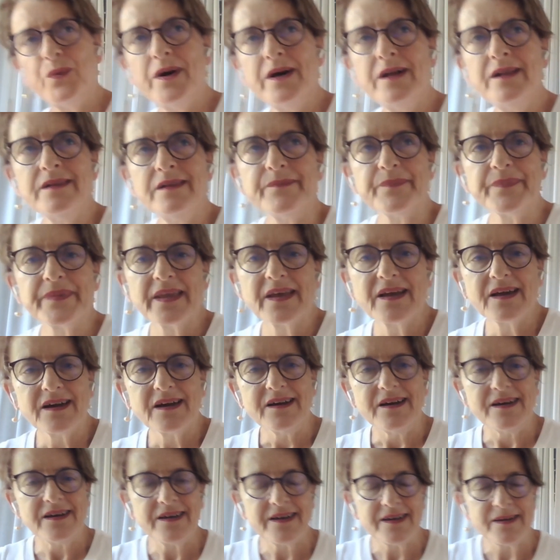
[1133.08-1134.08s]
Well,
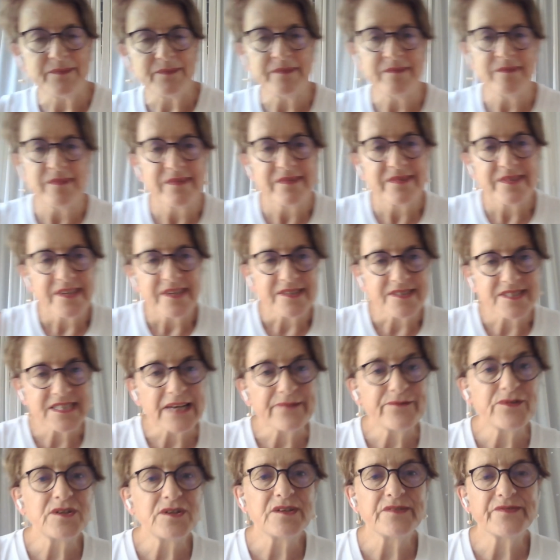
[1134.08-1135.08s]

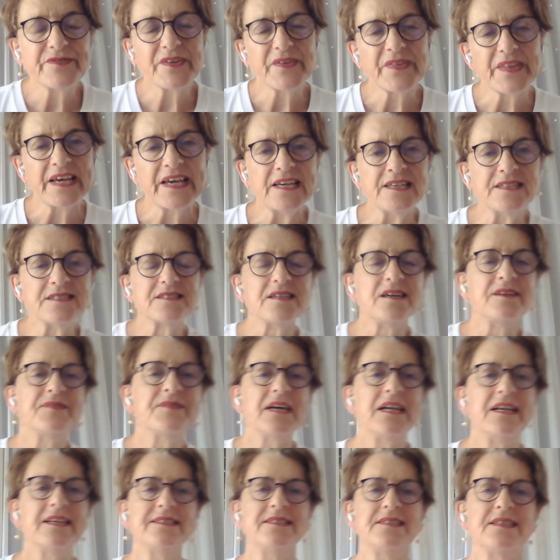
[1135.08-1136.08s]
several of the things
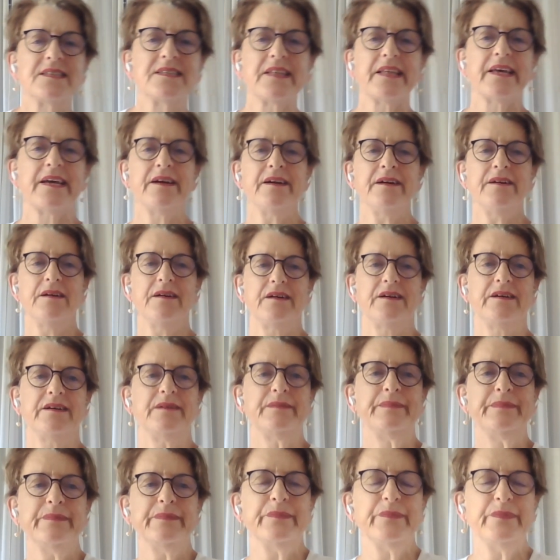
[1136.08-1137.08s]
on the list
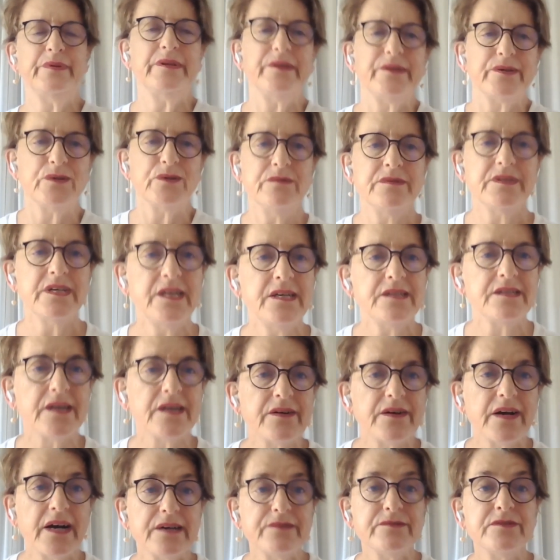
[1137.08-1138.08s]
there, we don't heat
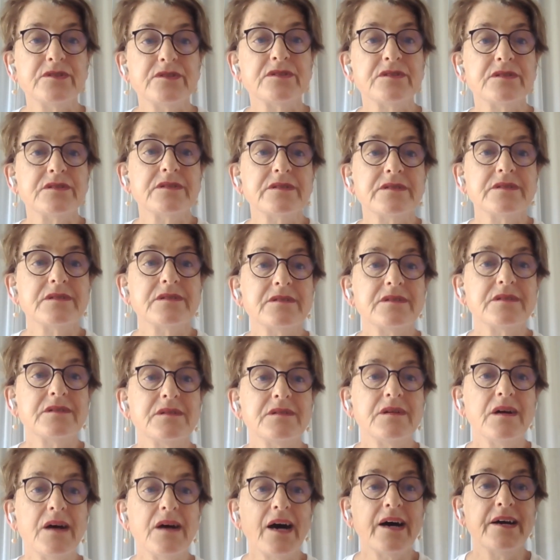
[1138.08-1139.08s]
our house
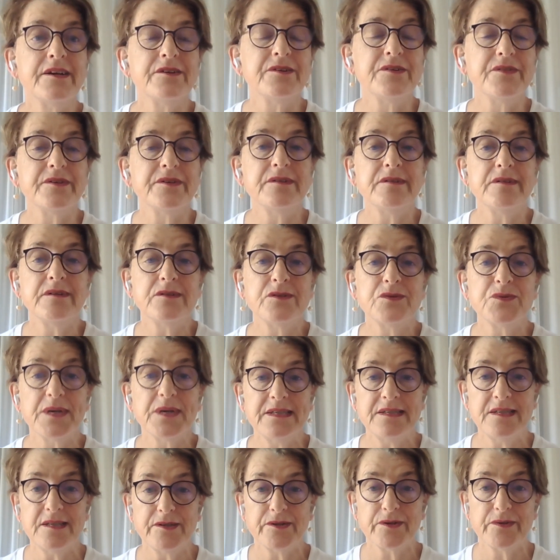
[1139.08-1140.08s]
higher than
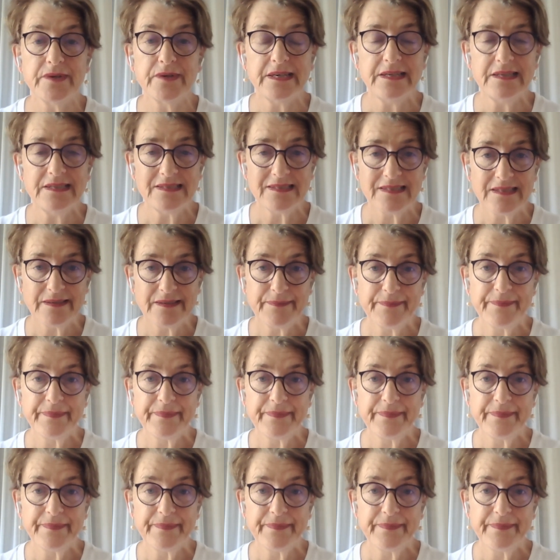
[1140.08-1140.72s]
20 degrees.